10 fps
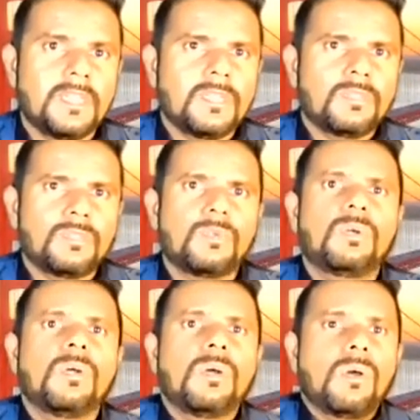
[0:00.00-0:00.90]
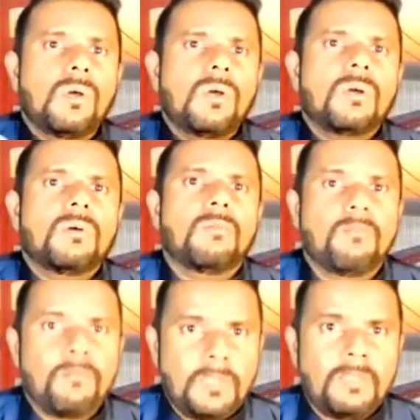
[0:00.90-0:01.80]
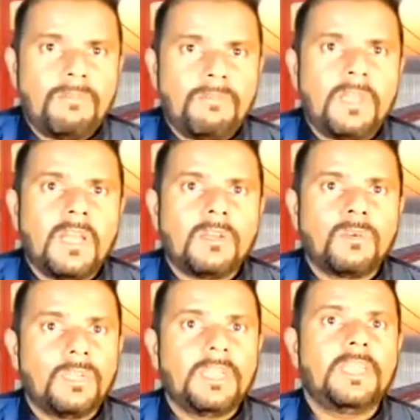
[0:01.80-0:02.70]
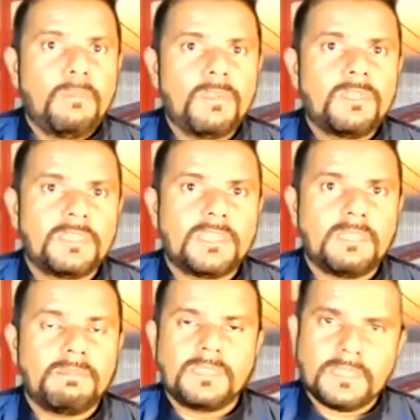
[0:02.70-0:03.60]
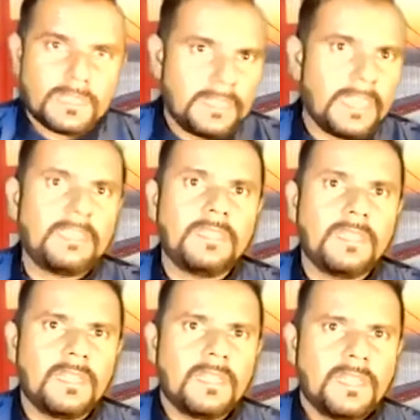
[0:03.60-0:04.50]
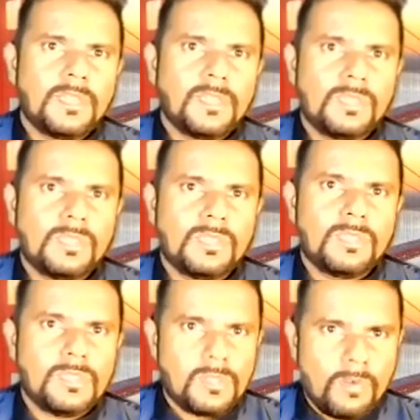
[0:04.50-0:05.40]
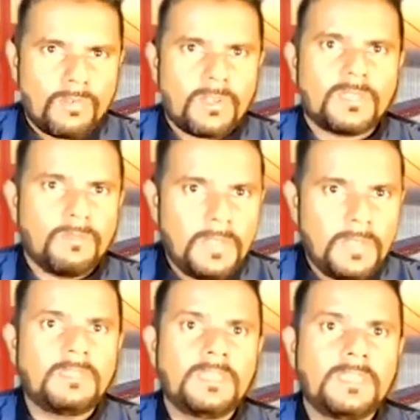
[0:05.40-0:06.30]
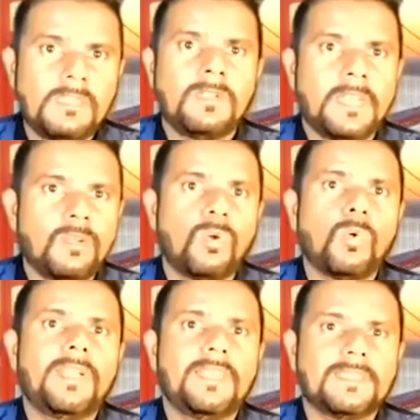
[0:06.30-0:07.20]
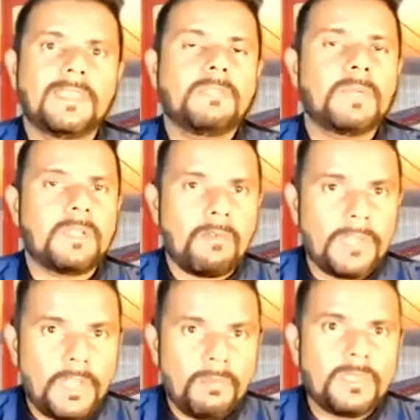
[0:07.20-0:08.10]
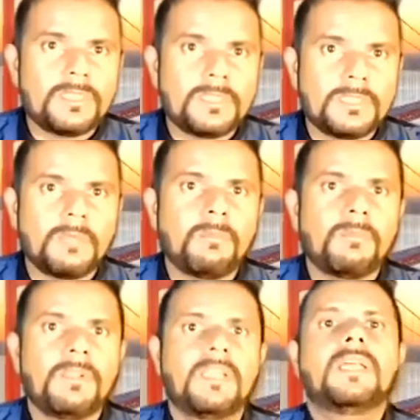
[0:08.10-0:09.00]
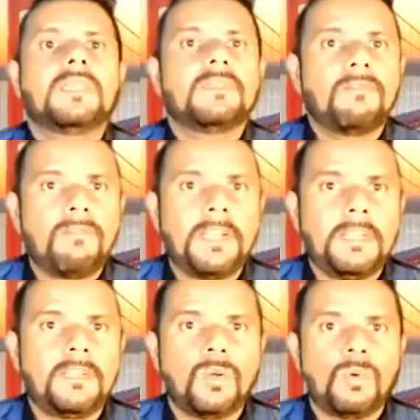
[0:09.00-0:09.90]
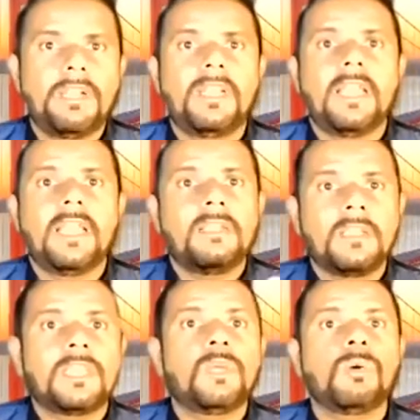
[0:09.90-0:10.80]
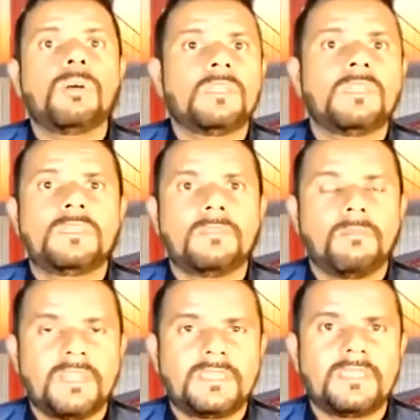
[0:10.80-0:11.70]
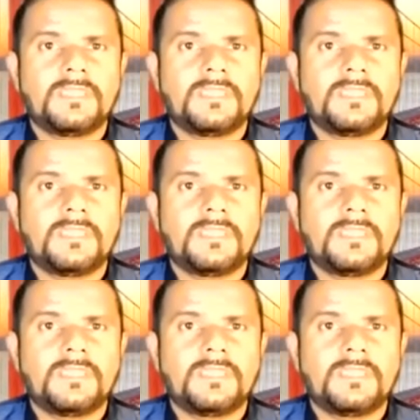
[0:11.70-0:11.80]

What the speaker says: So if we are good in immune systems, then of course we still will get a COVID inside it, but our immune system will fight the COVID and cure us faster.